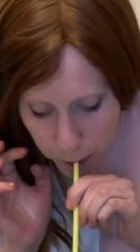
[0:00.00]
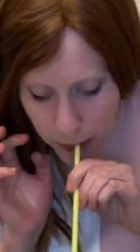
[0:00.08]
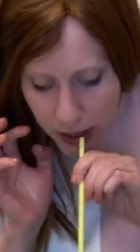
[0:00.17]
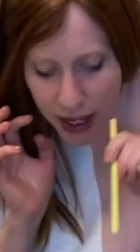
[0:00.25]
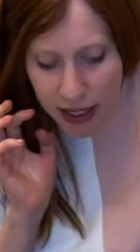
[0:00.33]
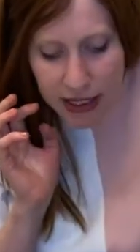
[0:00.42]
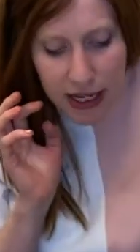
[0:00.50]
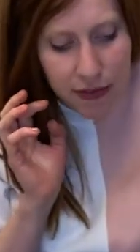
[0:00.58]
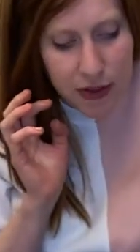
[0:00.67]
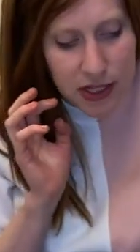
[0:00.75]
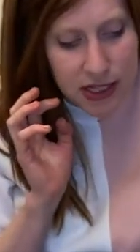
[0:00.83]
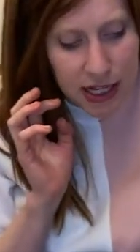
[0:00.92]
add again
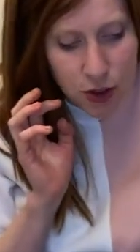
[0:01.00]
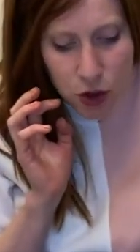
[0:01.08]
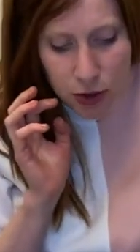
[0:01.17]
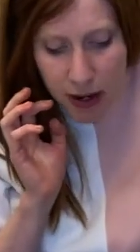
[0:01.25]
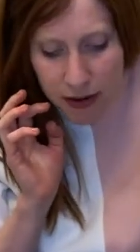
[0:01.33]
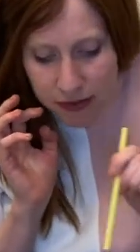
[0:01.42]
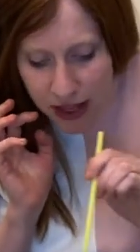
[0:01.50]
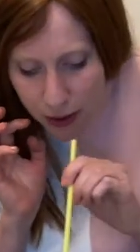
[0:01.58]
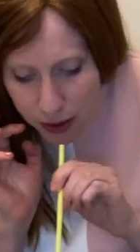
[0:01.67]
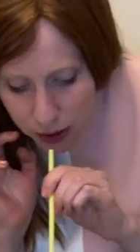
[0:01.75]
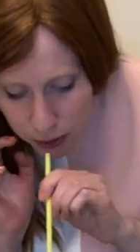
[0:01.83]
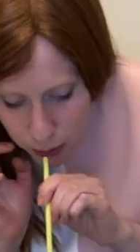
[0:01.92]
the center of my
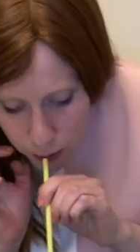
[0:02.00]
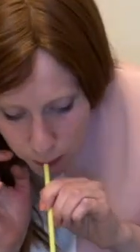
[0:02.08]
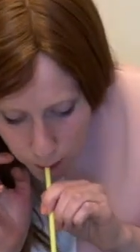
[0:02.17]
flower.